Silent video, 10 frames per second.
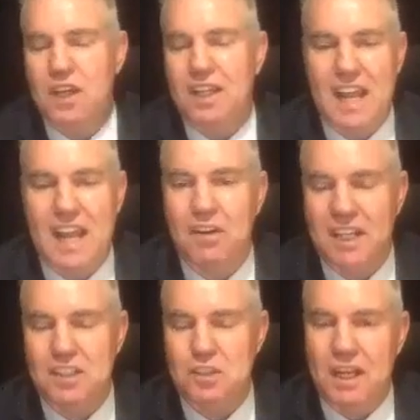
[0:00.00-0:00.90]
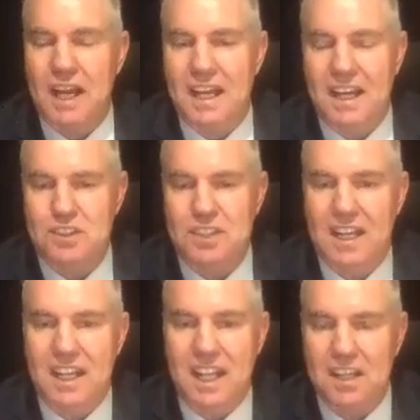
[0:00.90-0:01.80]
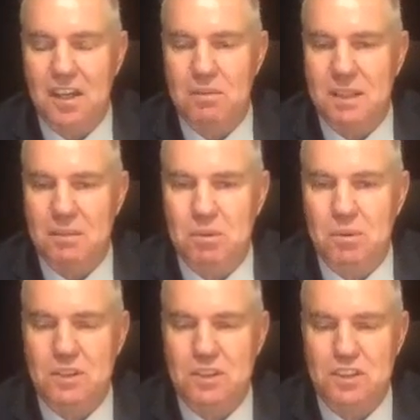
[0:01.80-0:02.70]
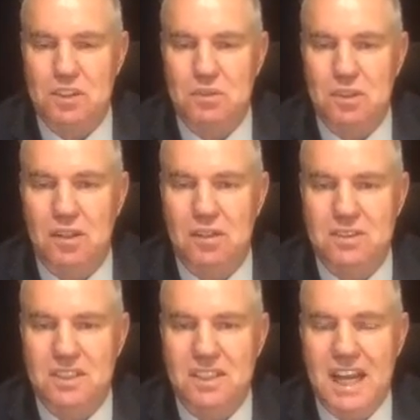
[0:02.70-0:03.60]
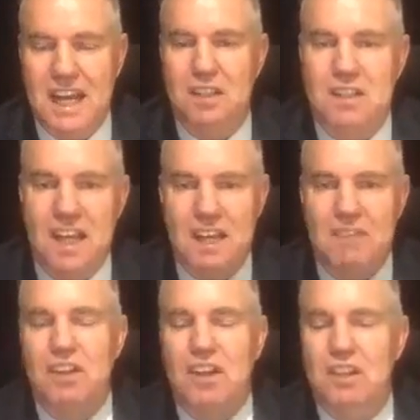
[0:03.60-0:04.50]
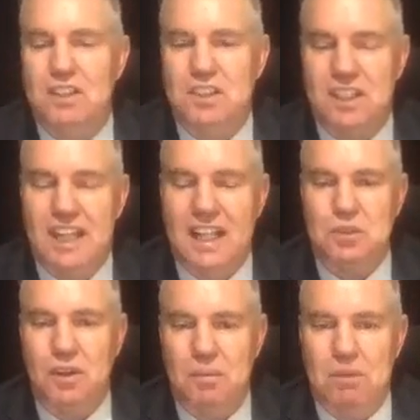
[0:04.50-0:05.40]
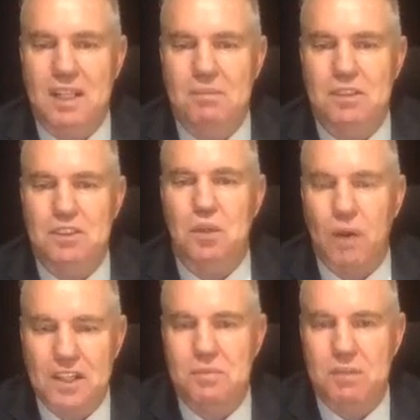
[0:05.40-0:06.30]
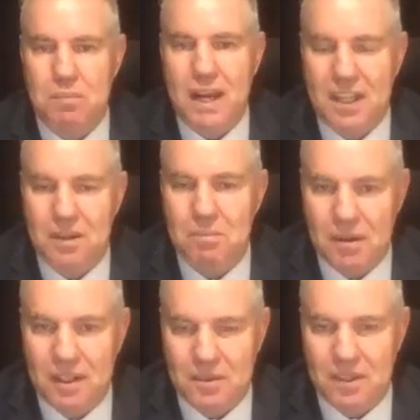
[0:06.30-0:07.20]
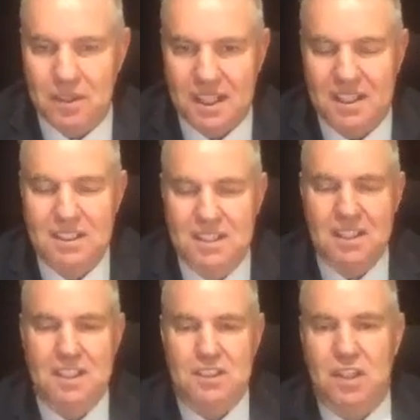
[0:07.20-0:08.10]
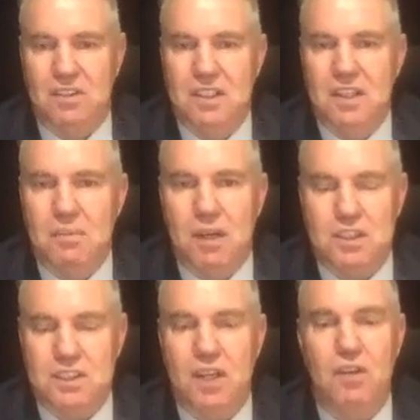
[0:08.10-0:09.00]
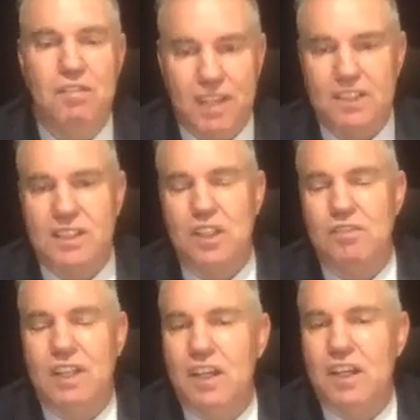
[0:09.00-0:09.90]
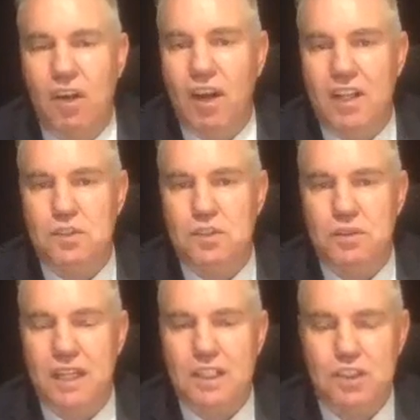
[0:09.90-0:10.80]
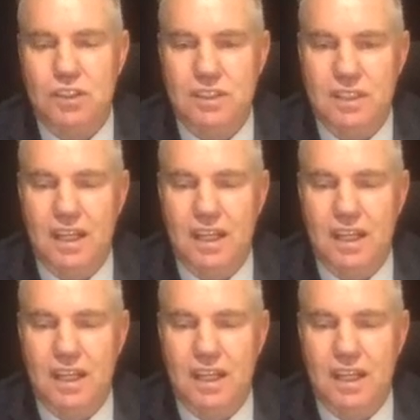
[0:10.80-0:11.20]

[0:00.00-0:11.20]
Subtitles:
I cannot get to NAR San Diego because our borders are still closed. And even though this is an electronic medium, it's great to be back in America again. So myself, yes, thank you for that kind introduction.